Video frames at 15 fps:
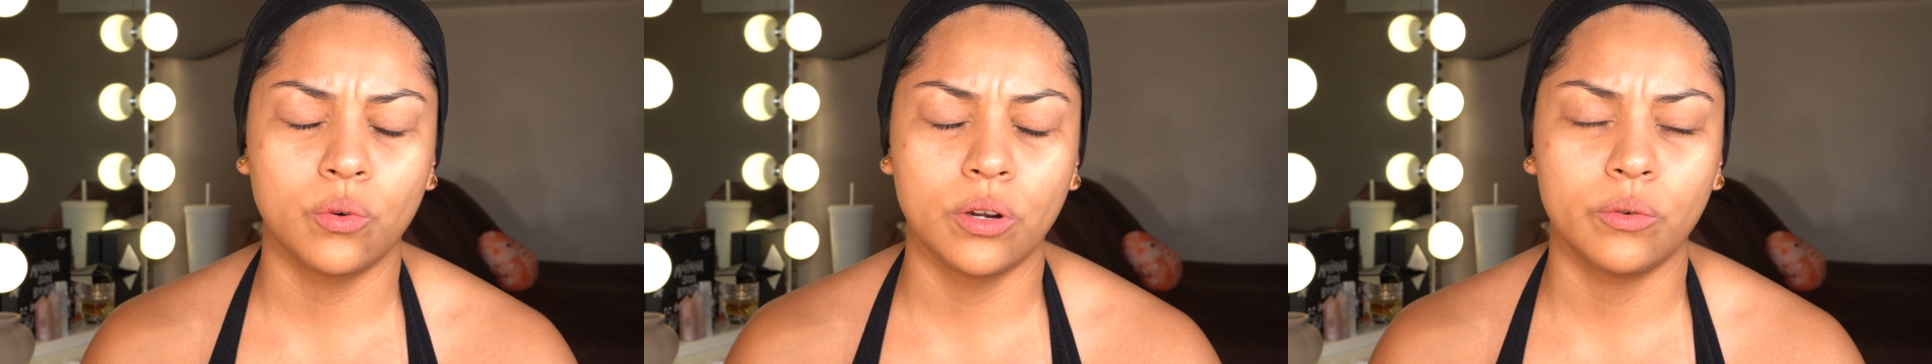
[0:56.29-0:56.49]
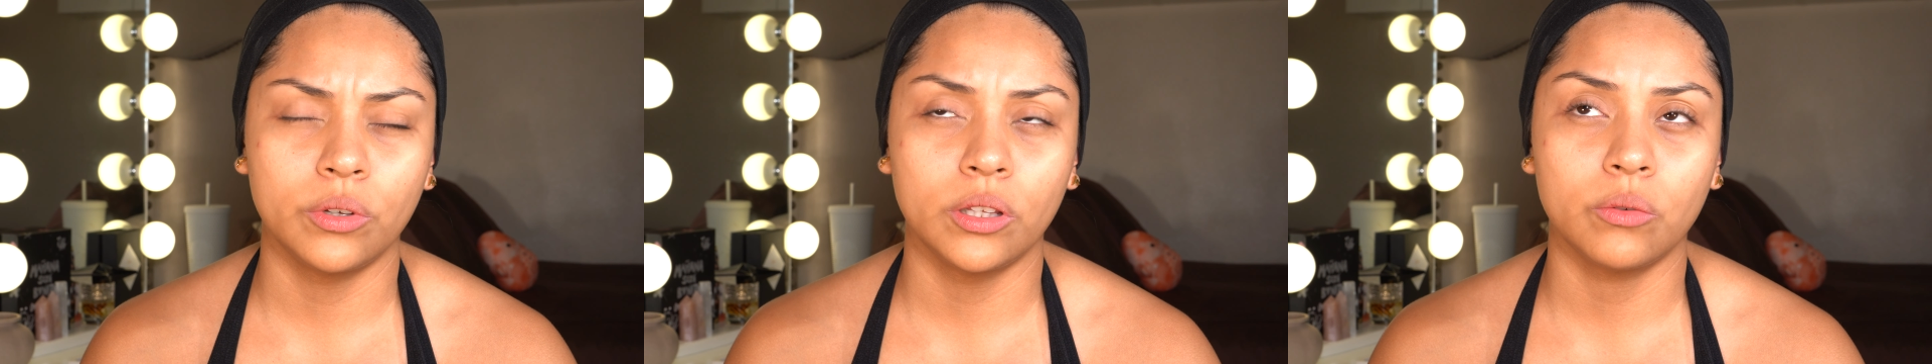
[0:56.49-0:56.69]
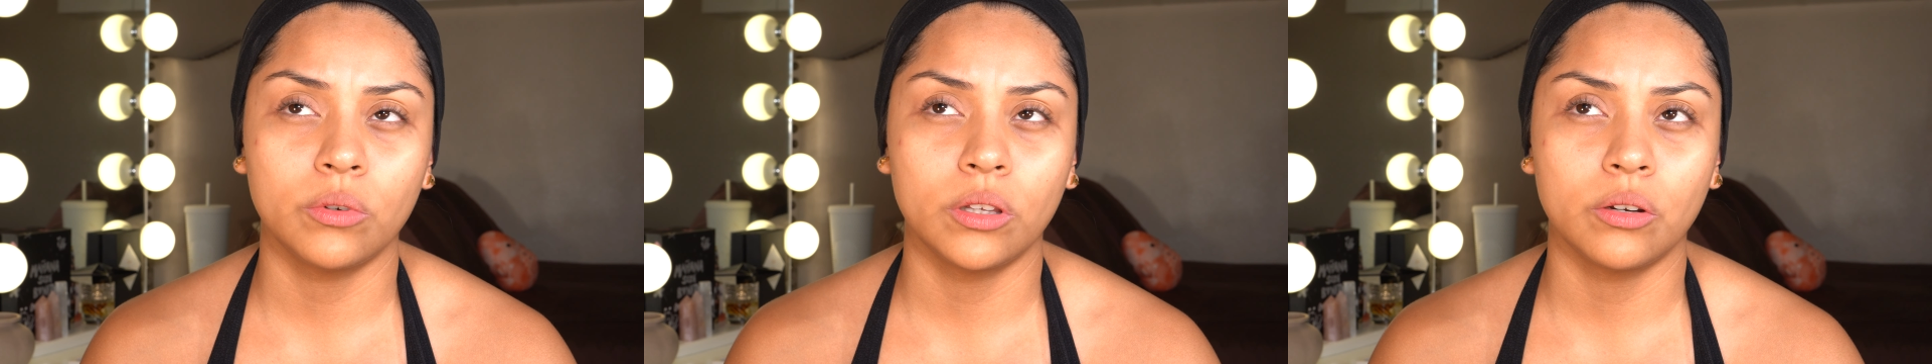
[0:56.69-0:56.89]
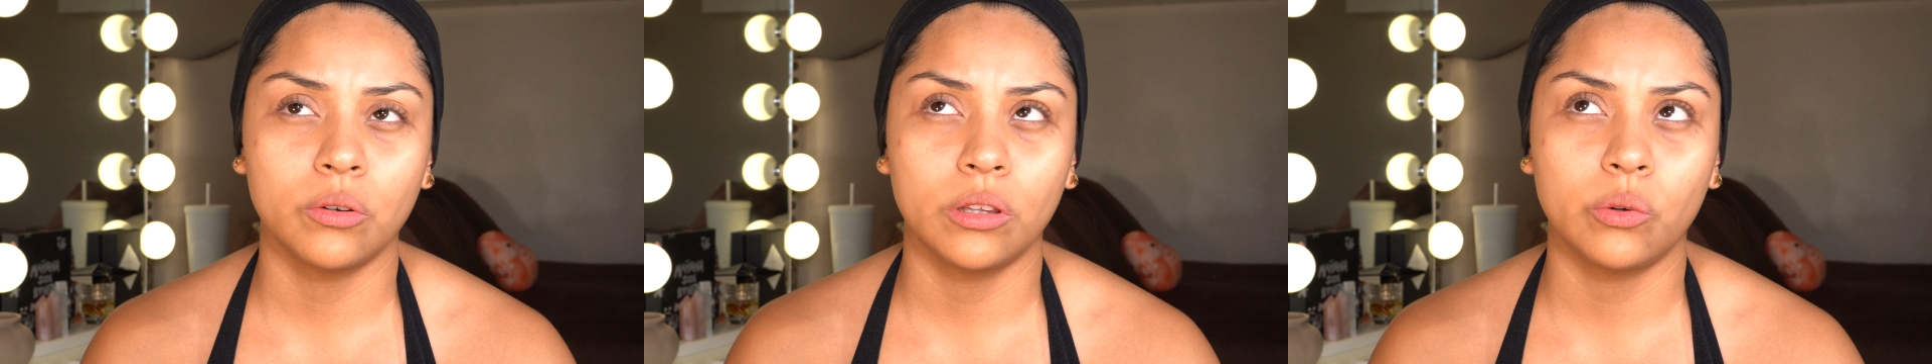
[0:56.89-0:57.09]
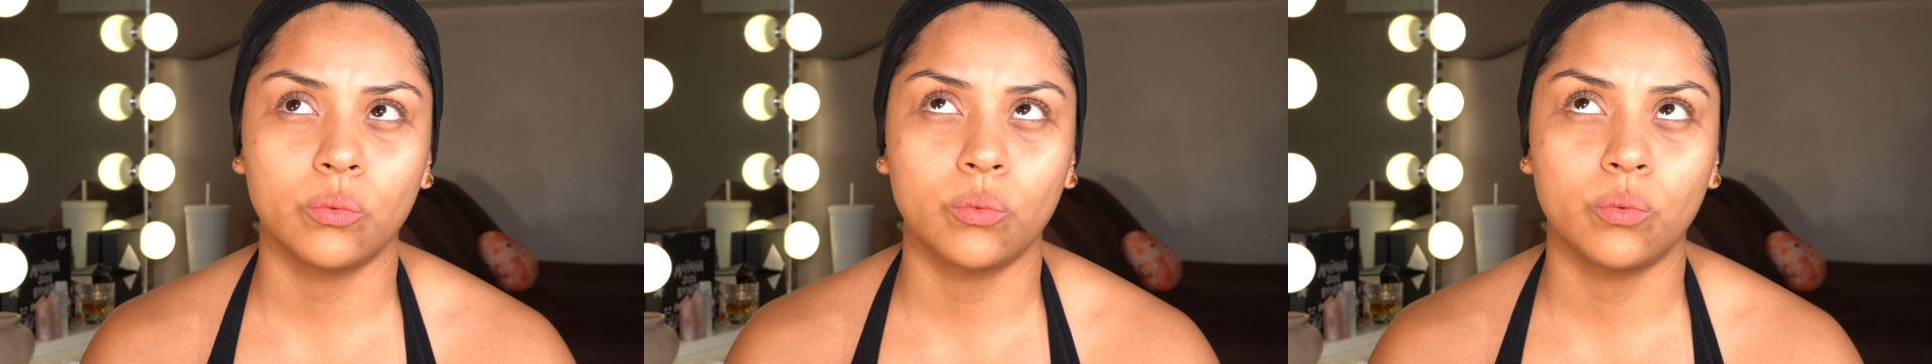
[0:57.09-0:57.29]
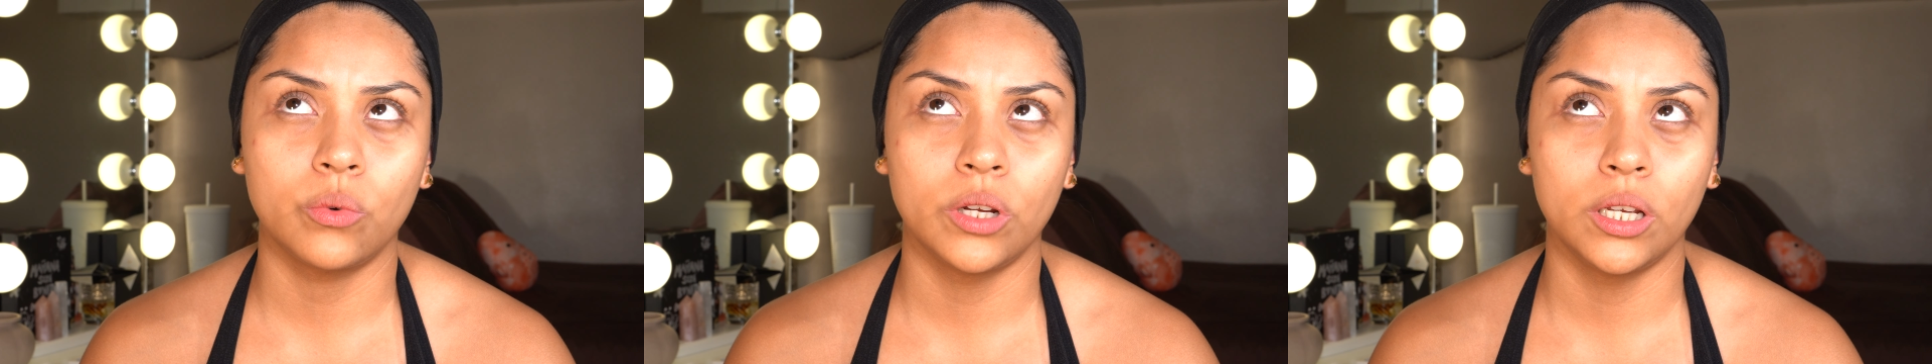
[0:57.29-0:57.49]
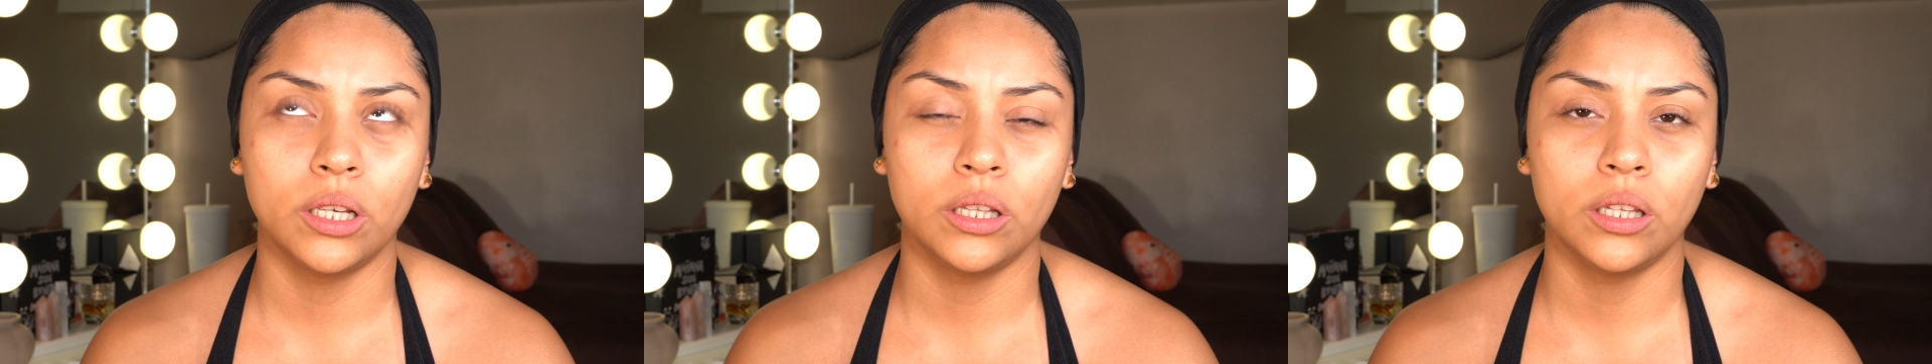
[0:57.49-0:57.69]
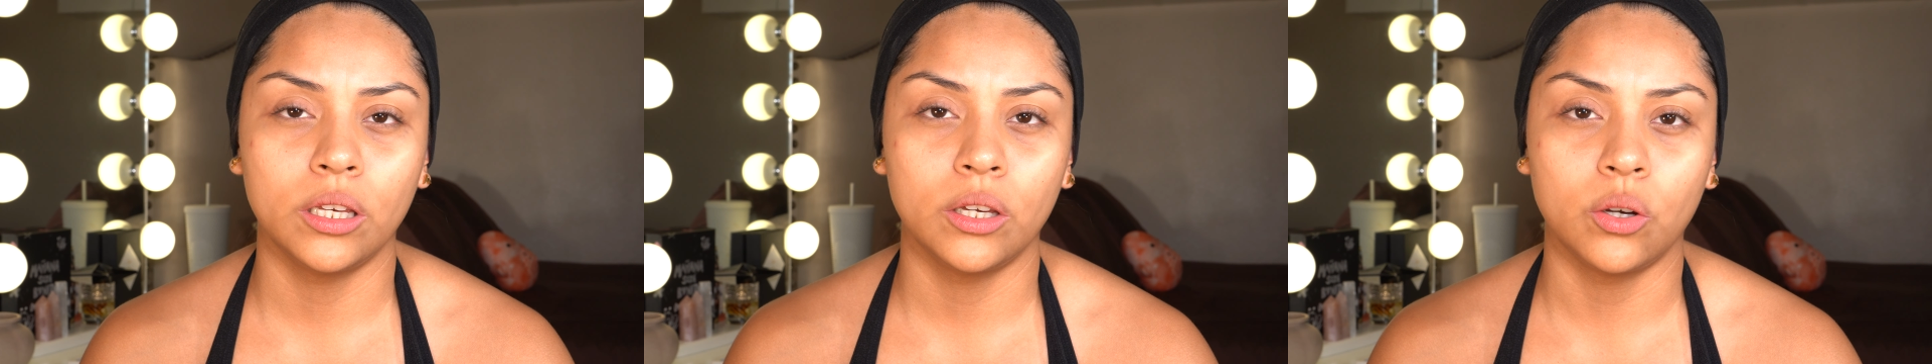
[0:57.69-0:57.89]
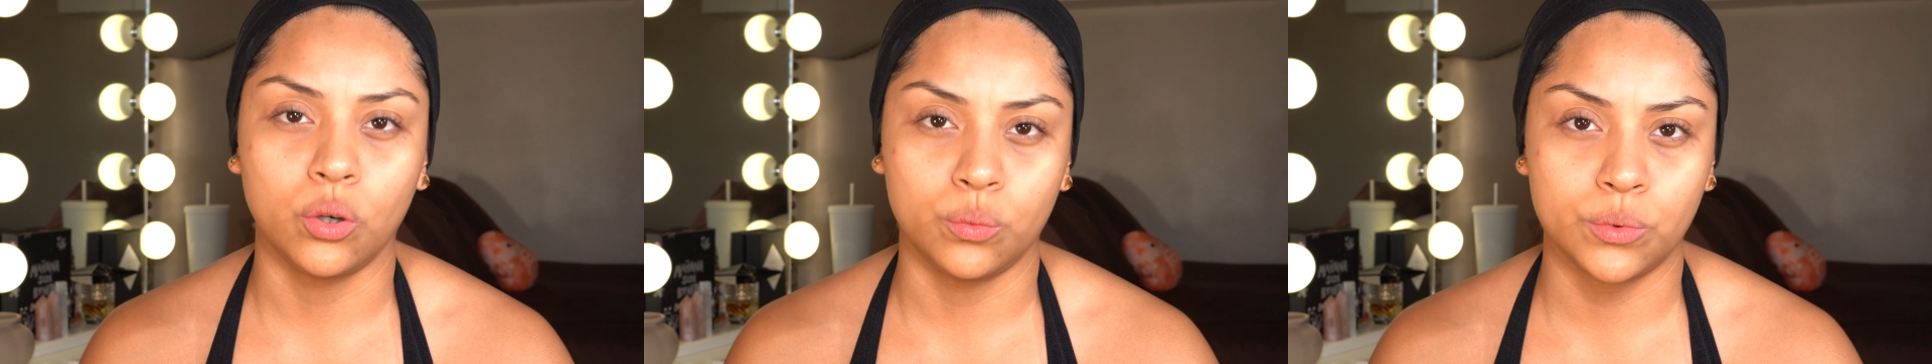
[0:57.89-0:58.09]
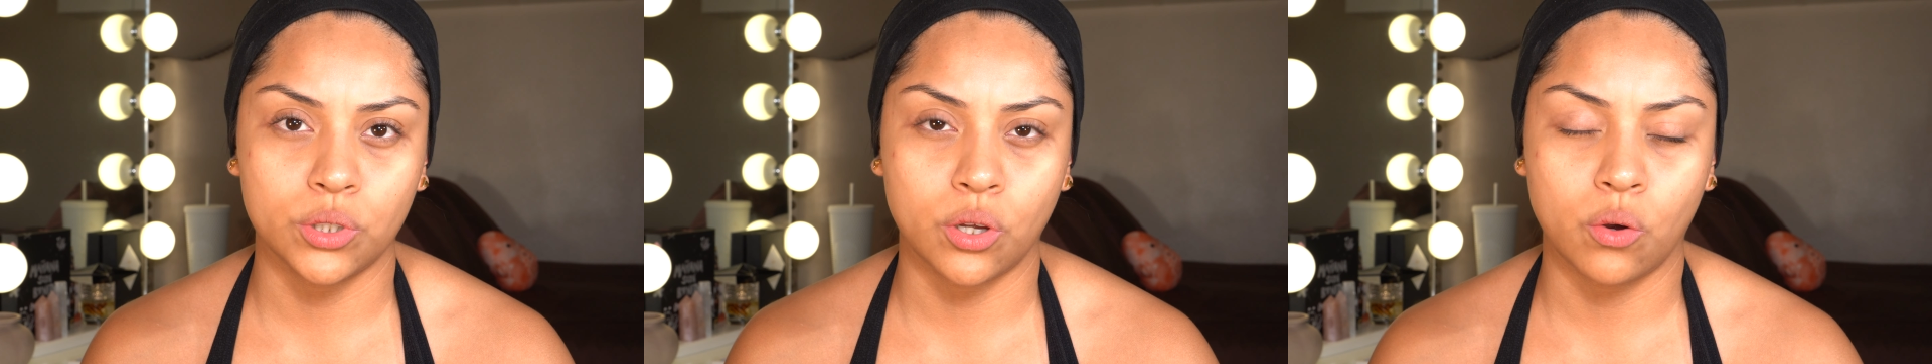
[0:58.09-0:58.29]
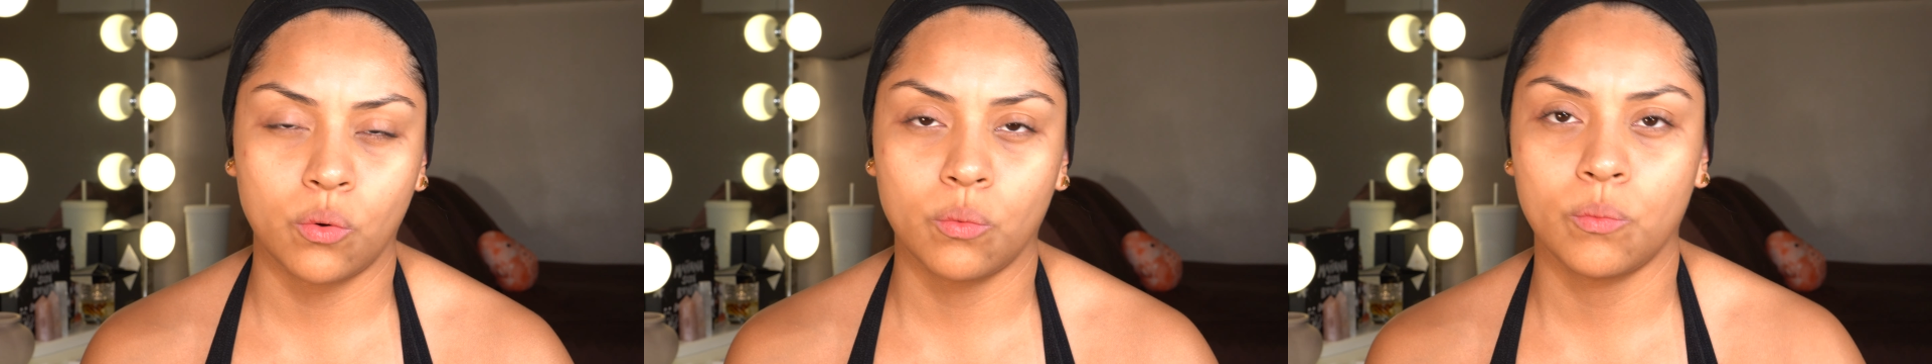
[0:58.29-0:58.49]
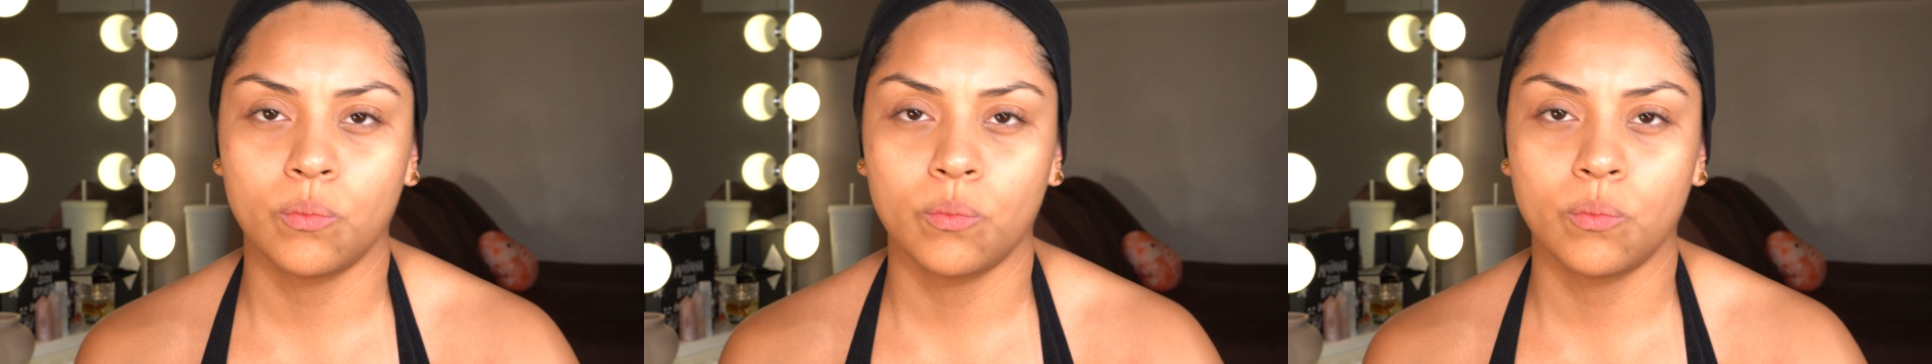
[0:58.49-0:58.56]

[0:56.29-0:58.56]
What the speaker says: I really hope so.